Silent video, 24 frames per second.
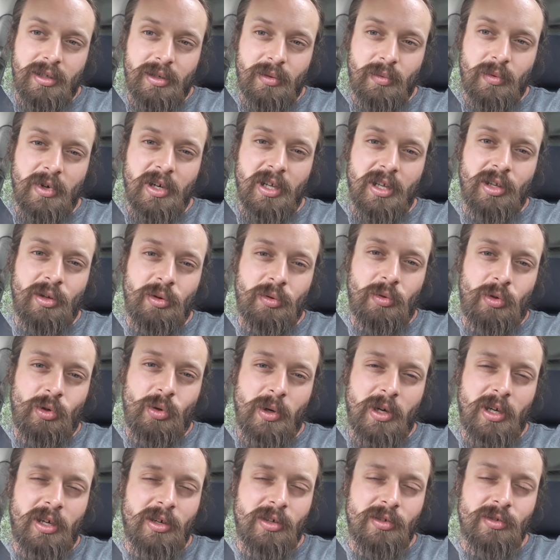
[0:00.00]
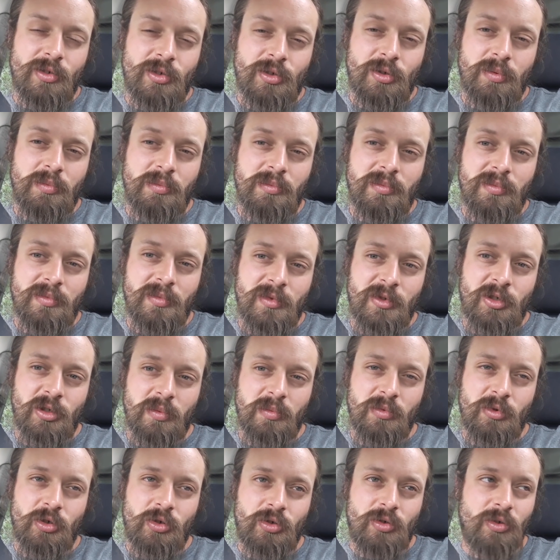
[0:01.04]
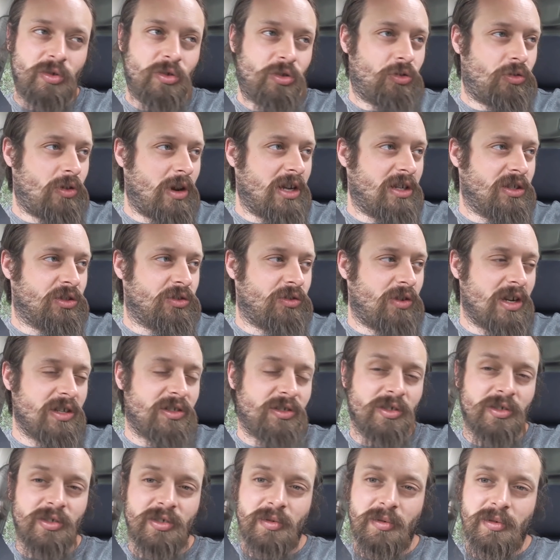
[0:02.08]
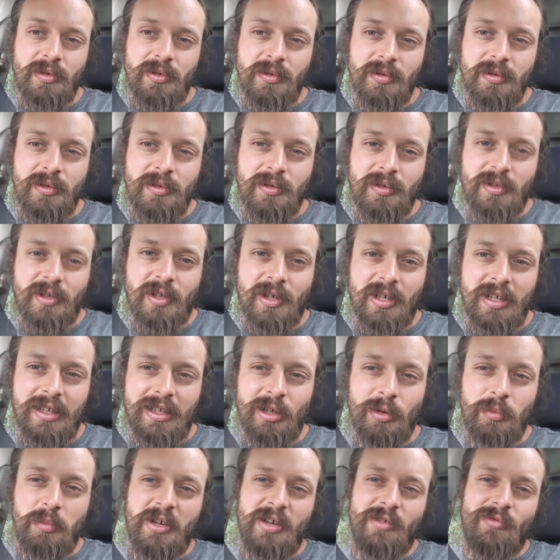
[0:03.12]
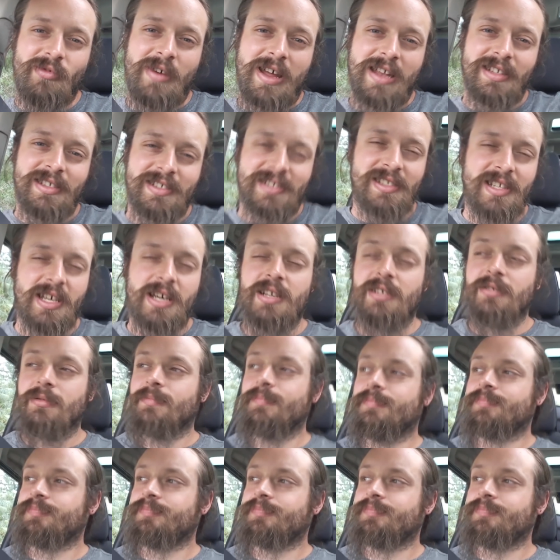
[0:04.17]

a little quick on some straight stretches. Did a little bit rally style.